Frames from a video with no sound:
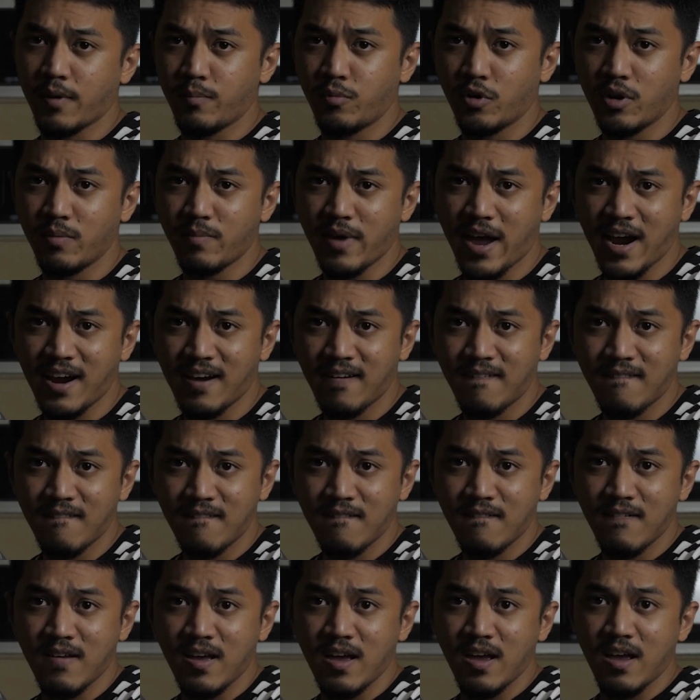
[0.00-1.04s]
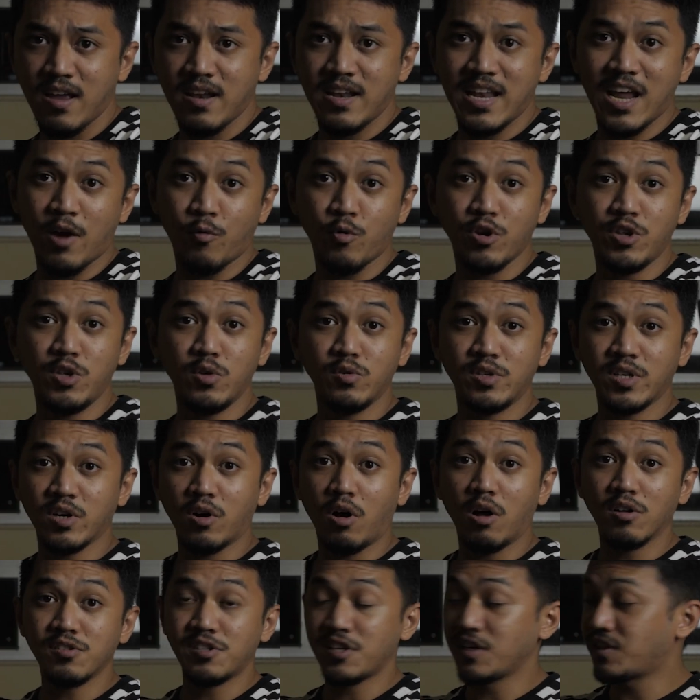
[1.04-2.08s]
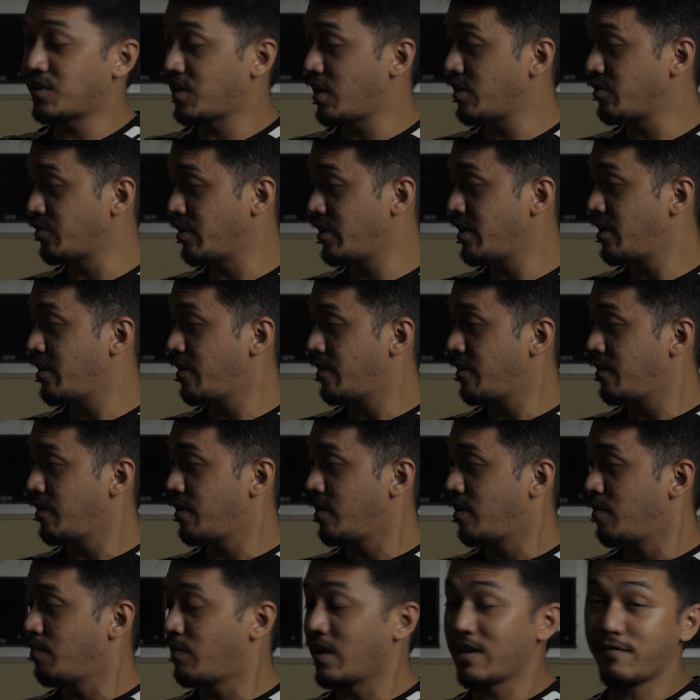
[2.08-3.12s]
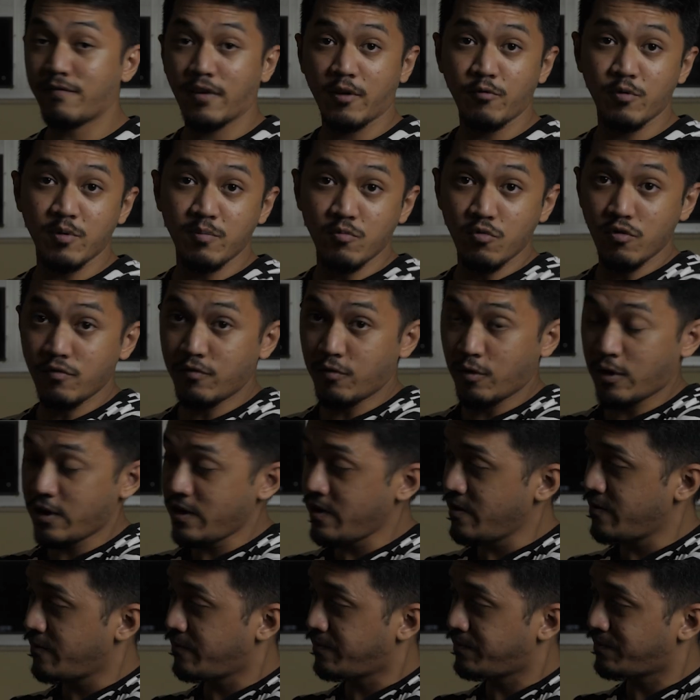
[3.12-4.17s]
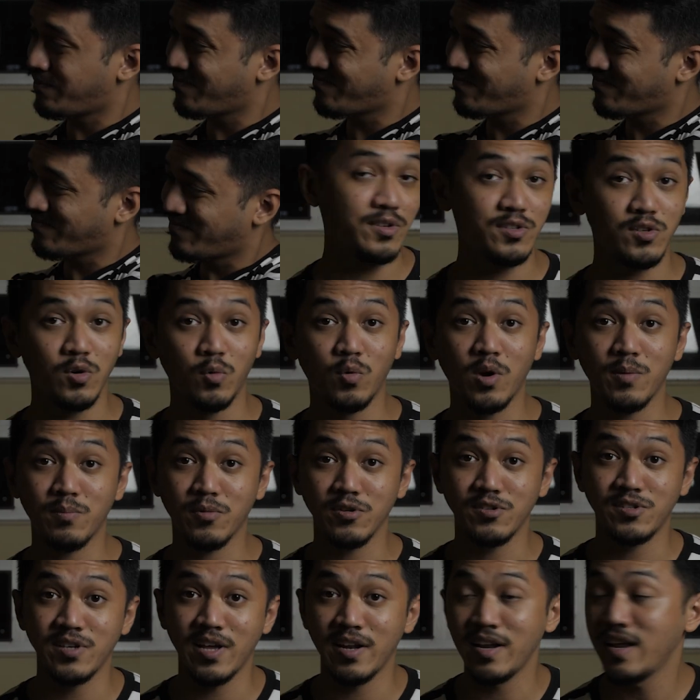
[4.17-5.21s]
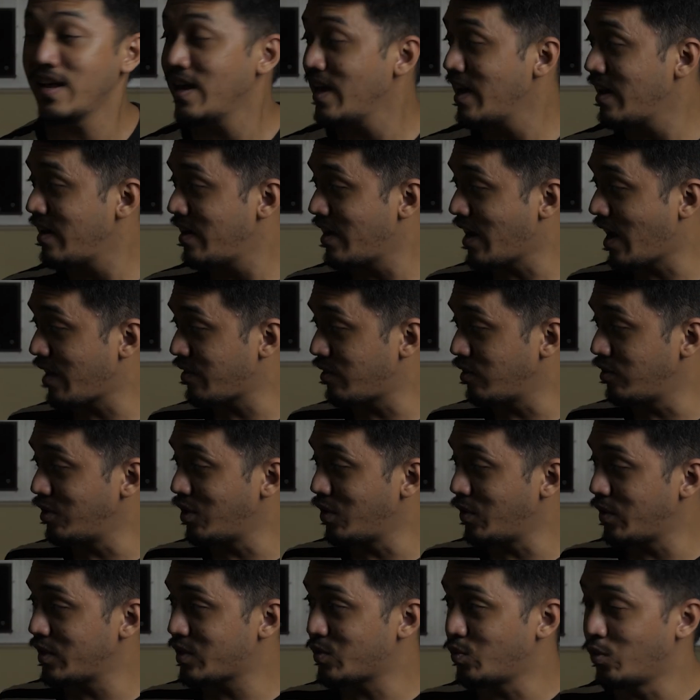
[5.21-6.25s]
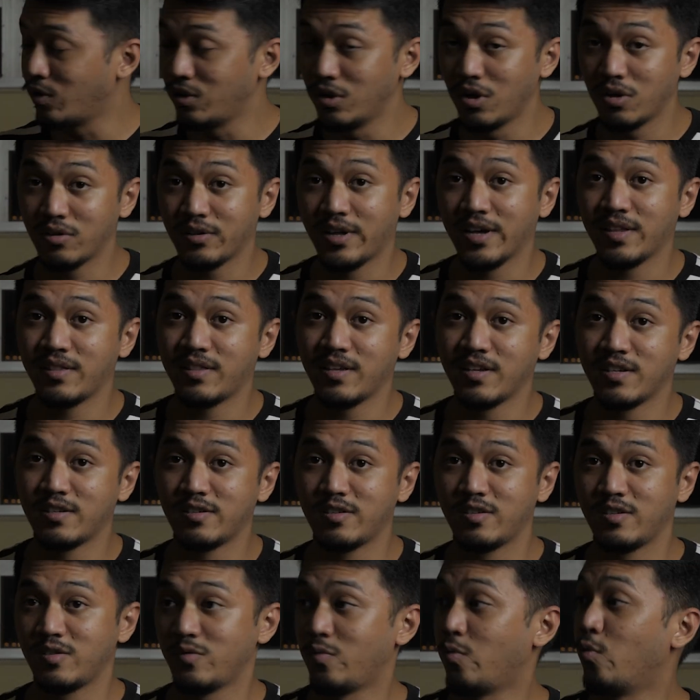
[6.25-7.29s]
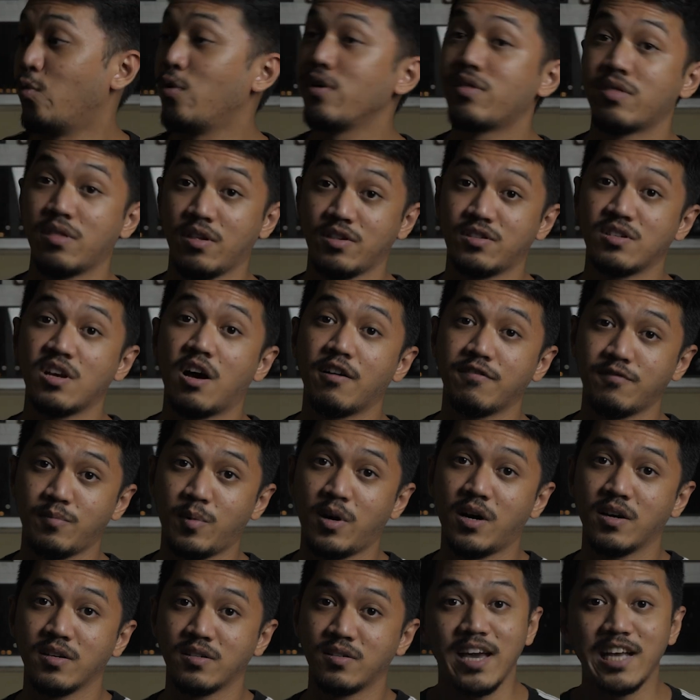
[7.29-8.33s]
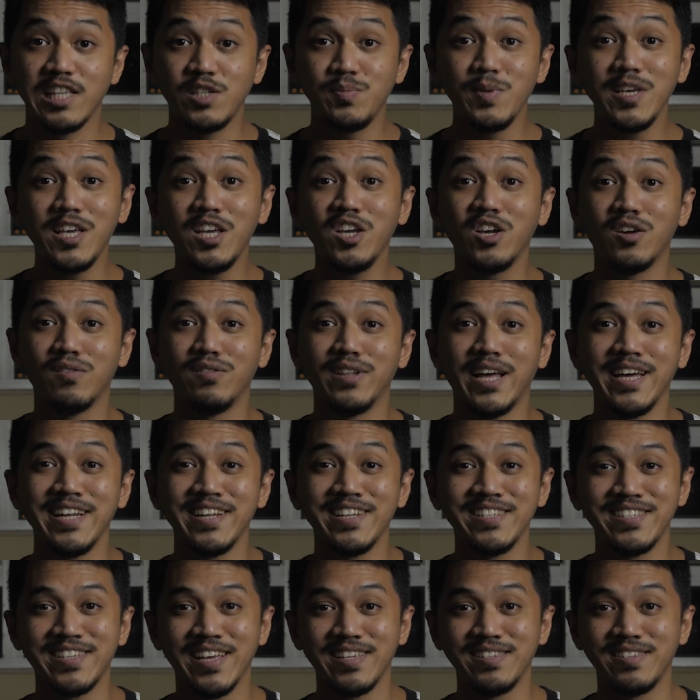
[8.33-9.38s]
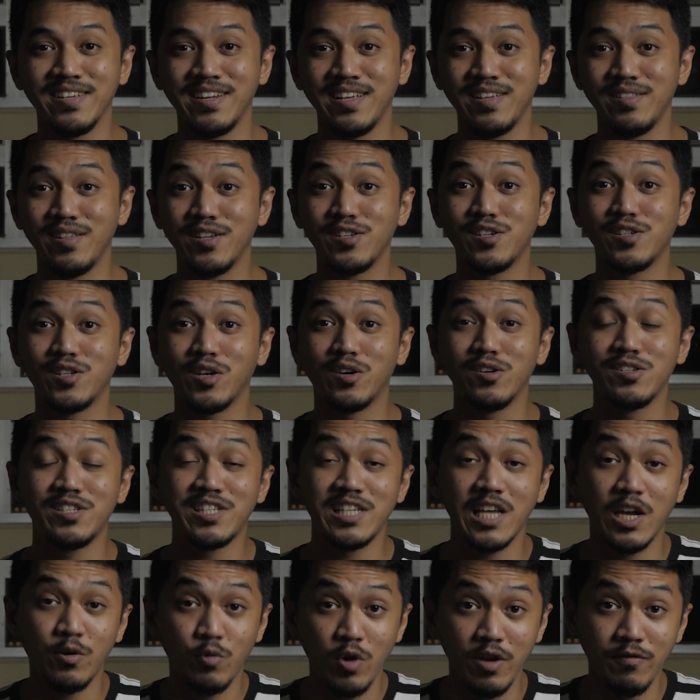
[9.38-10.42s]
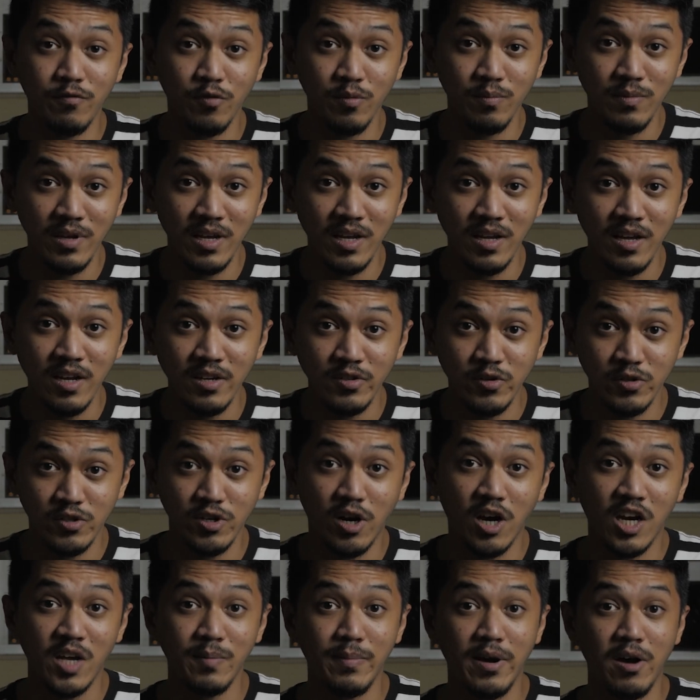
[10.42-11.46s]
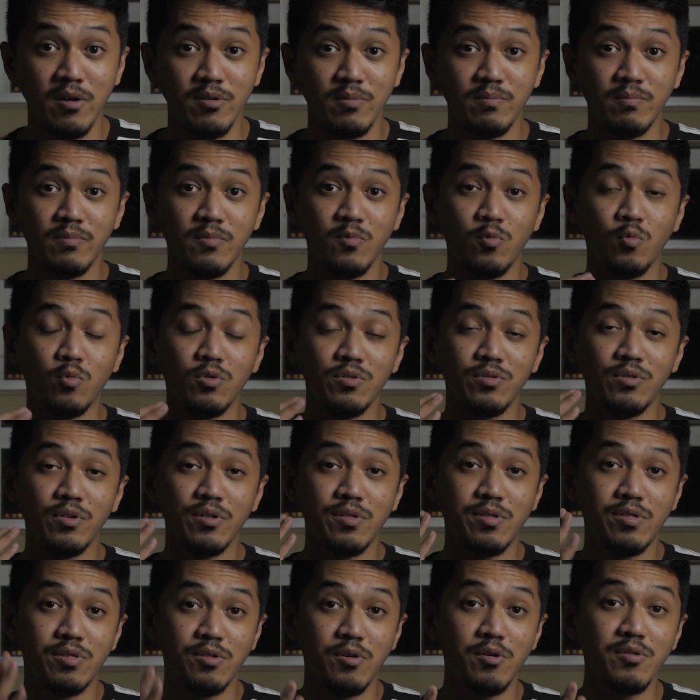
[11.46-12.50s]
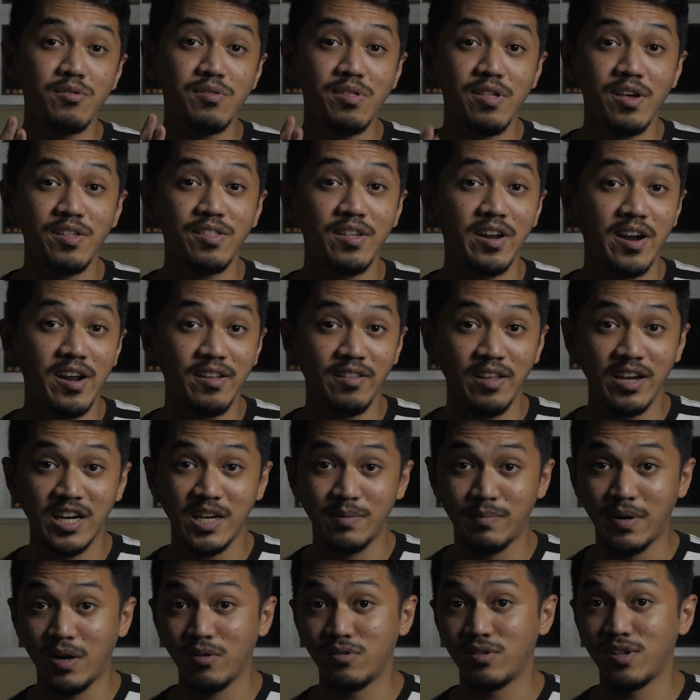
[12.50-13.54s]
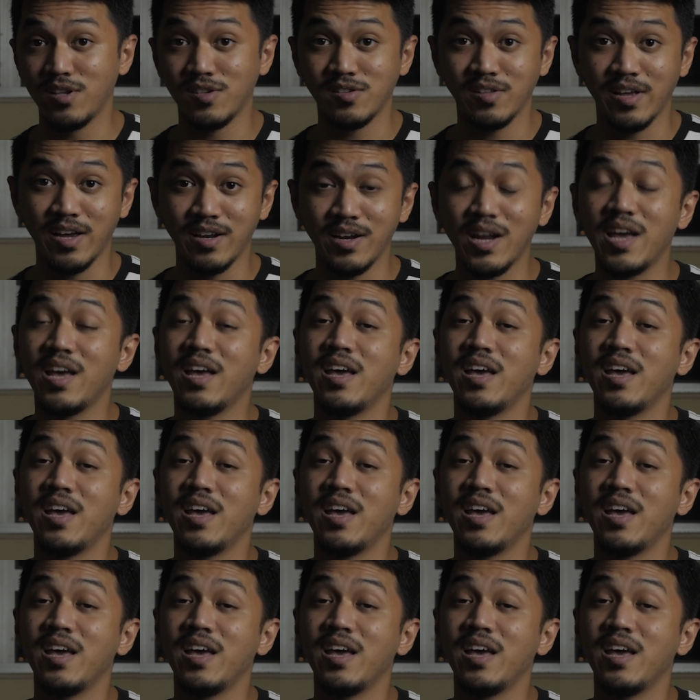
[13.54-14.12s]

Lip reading: I put it back, now we're using all 600, but if I remove one, so 1% at the lowest will look like this with softbox. And speaking of light intensity, this is a good segue for me to talk about the third thing that I like about this light.